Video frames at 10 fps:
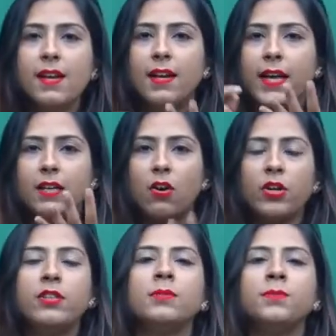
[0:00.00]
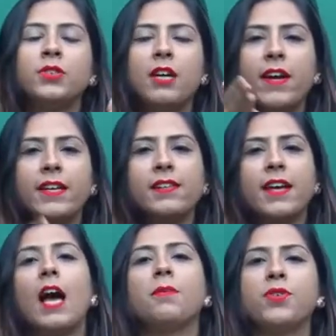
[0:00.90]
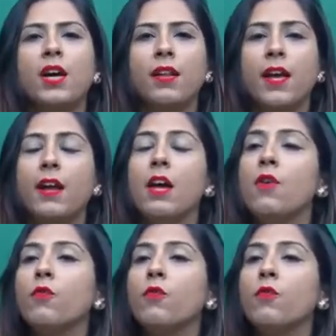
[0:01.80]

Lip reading: like condoms, cervical caps are there.